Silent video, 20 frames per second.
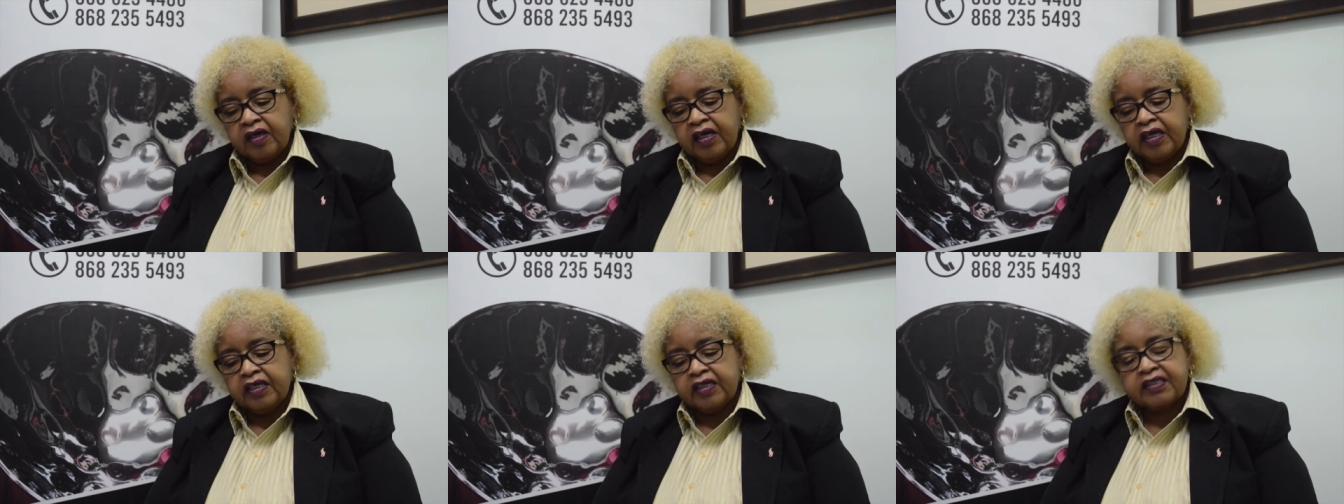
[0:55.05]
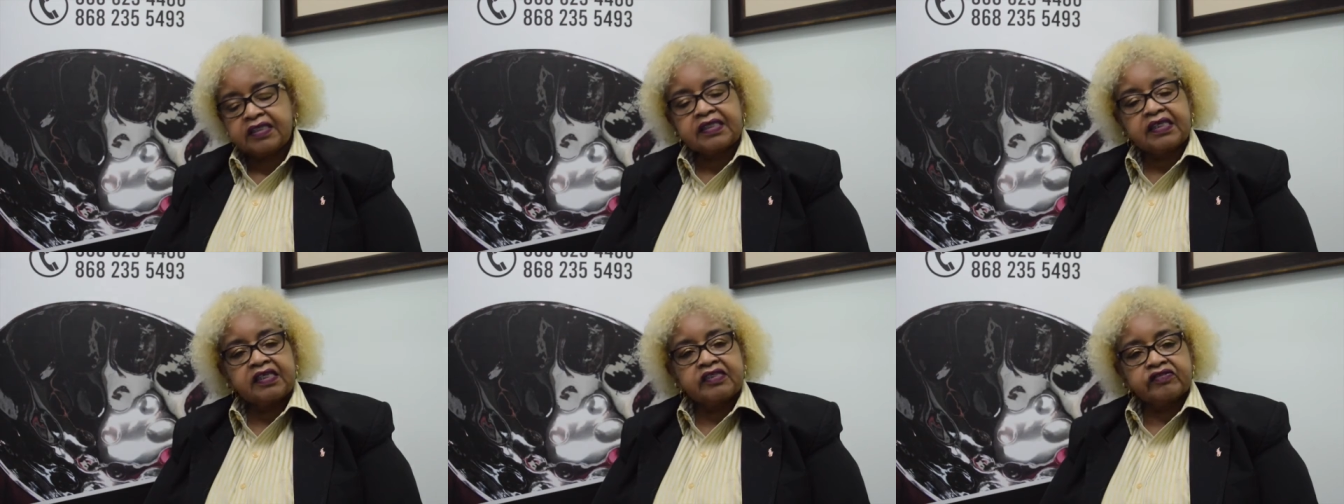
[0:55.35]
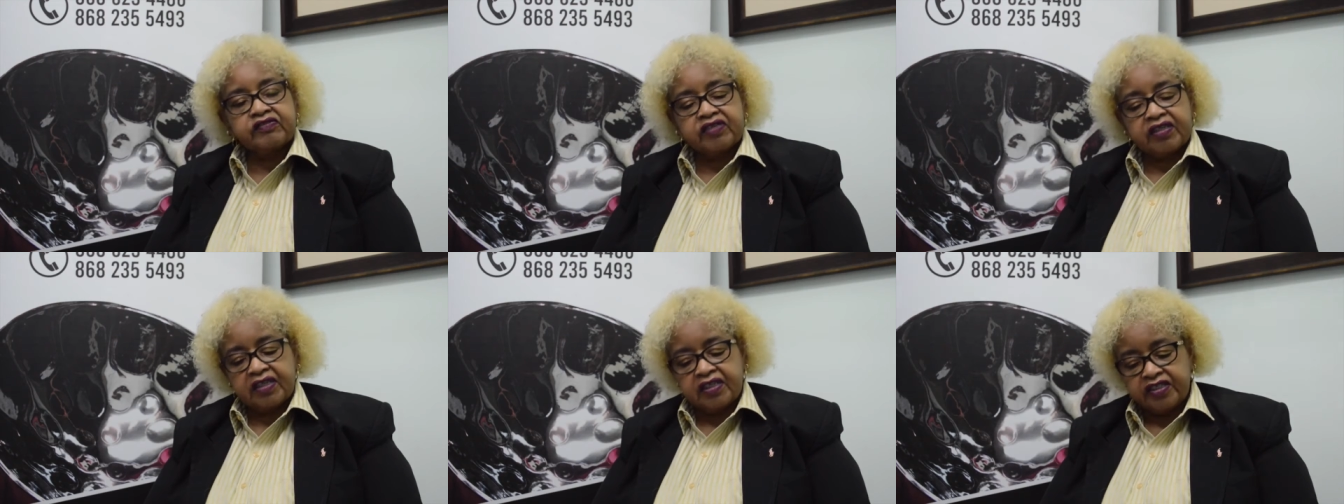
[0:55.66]
in a
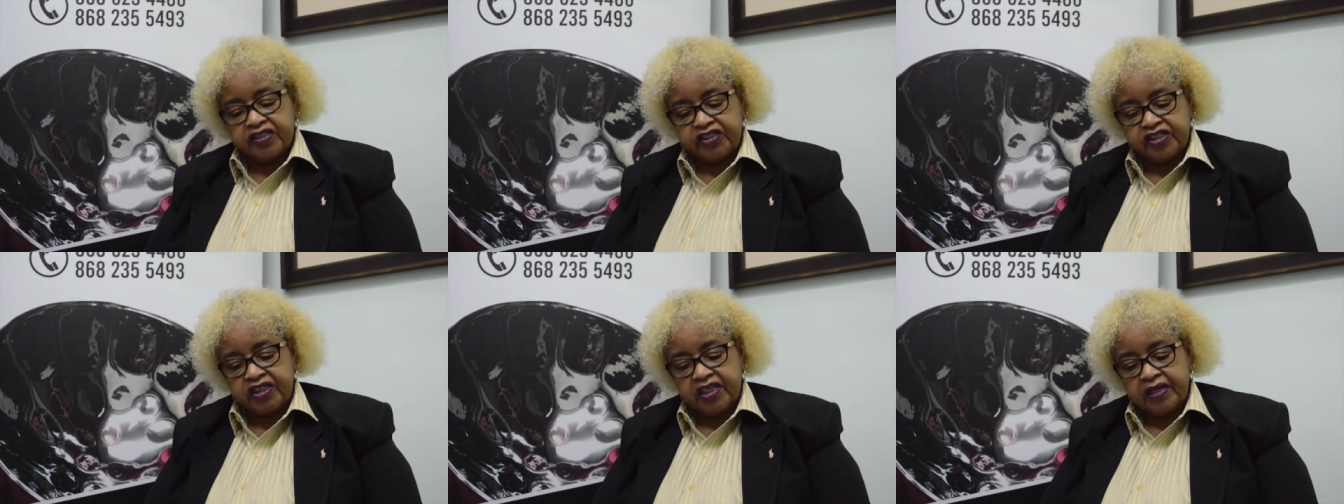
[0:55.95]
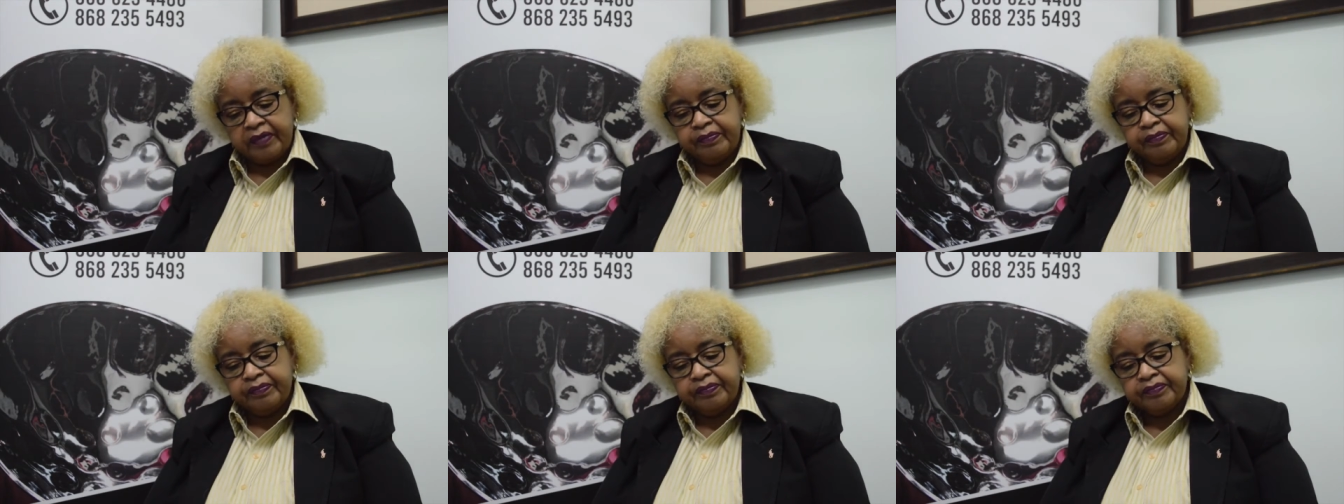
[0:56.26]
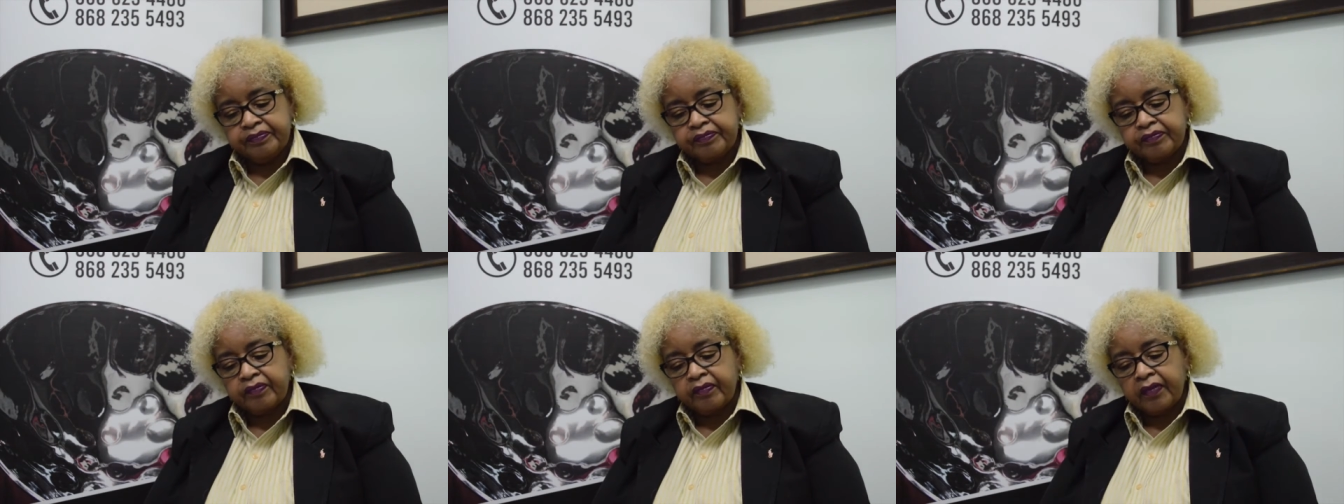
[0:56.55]
cylindrical shape
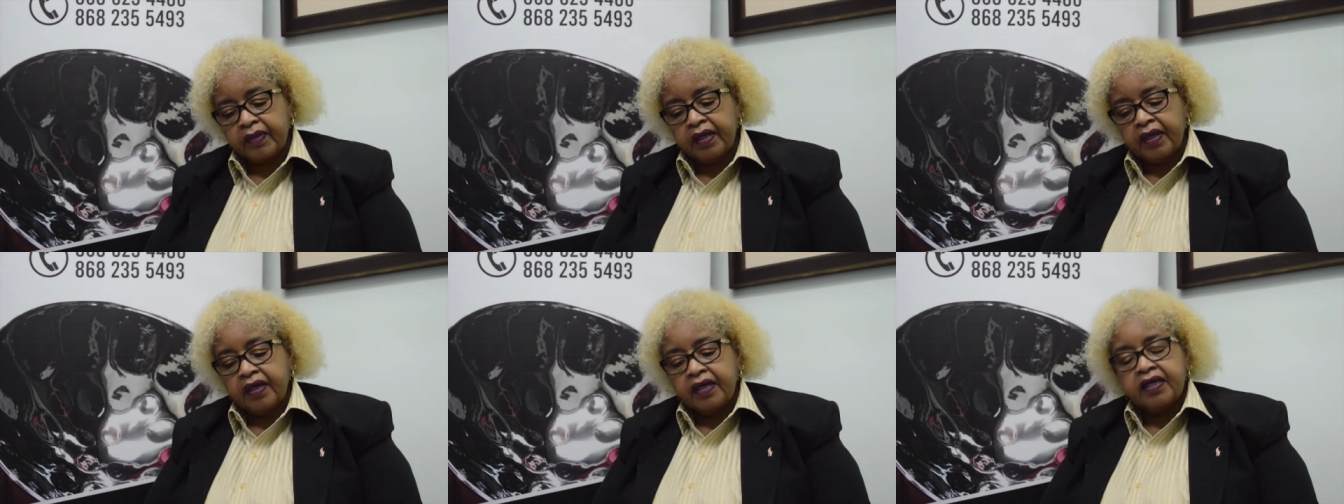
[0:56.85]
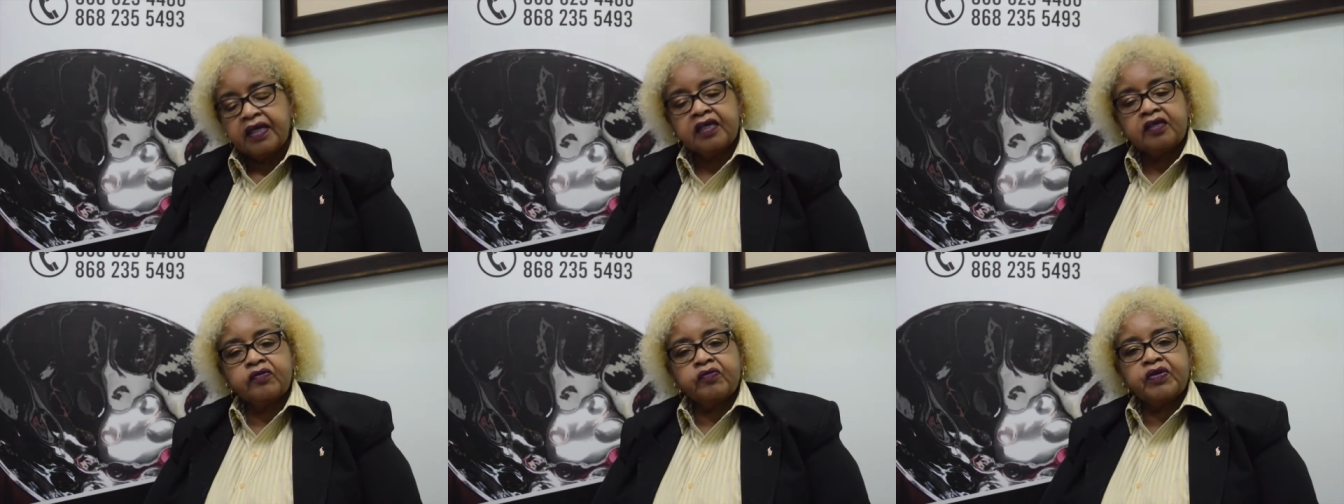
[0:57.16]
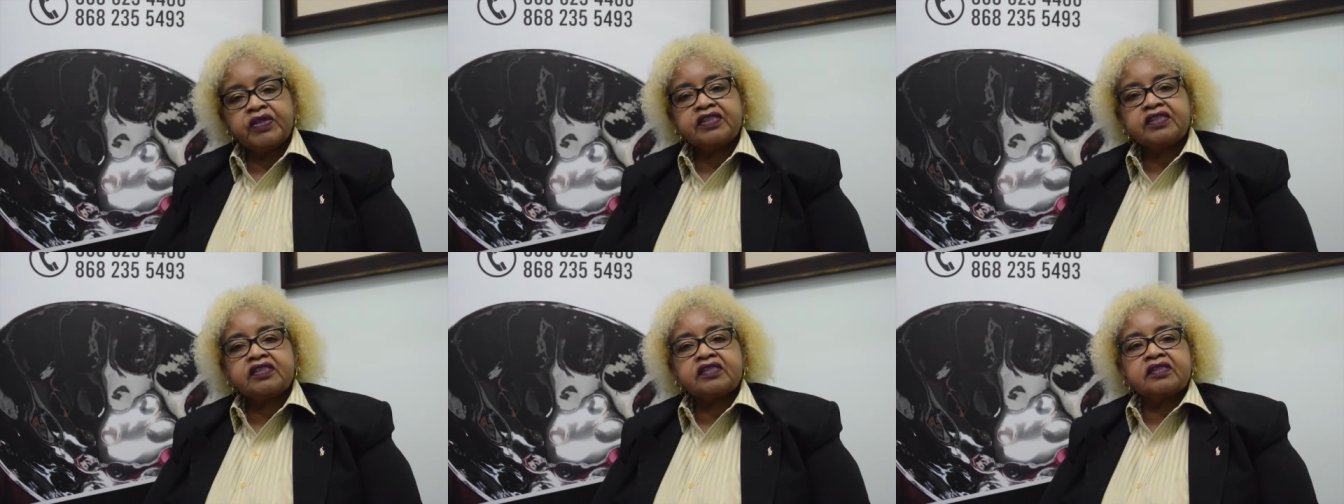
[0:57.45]
in
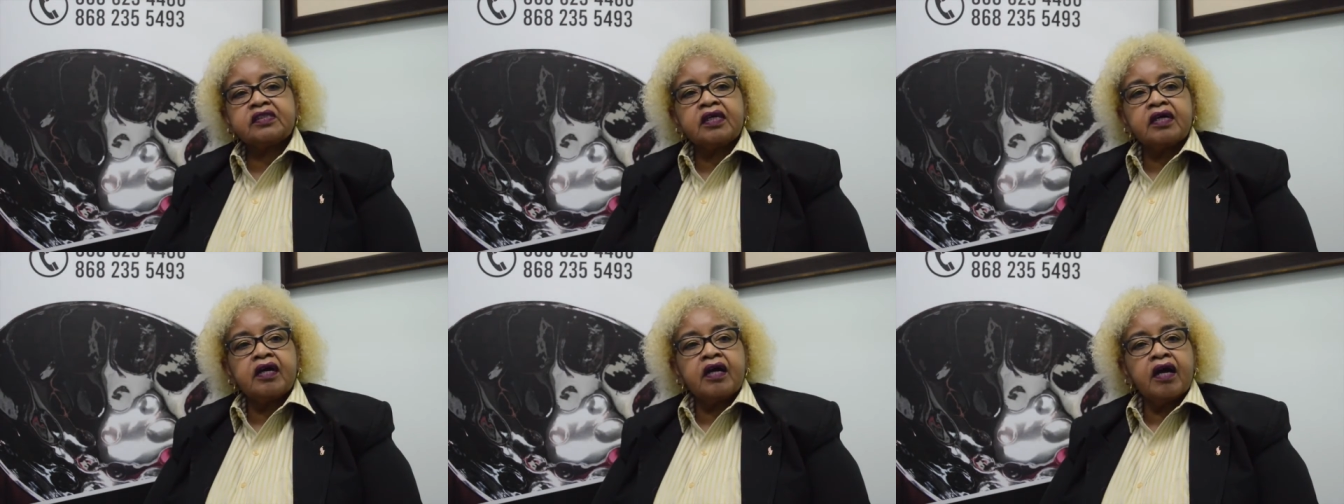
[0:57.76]
which